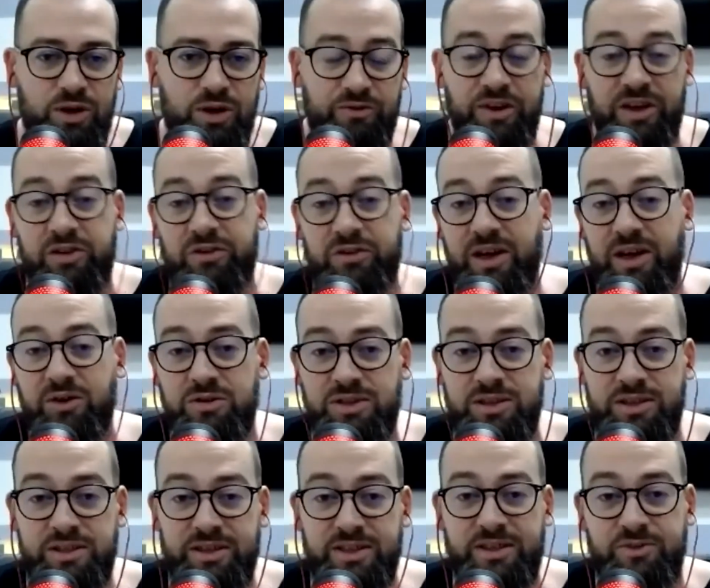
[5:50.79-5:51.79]
figure
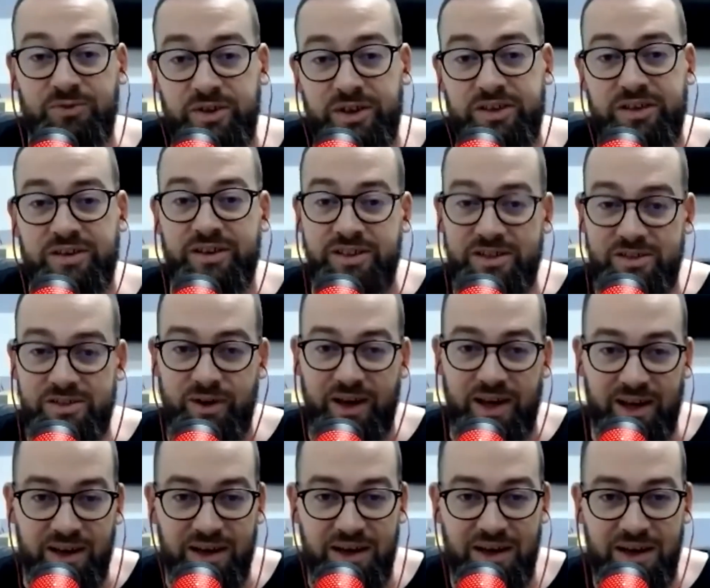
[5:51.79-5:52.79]
out the twitter as
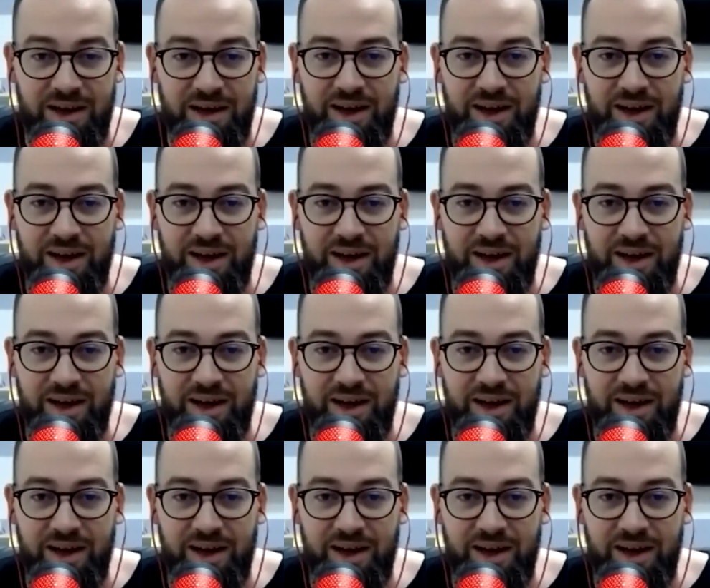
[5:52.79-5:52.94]
well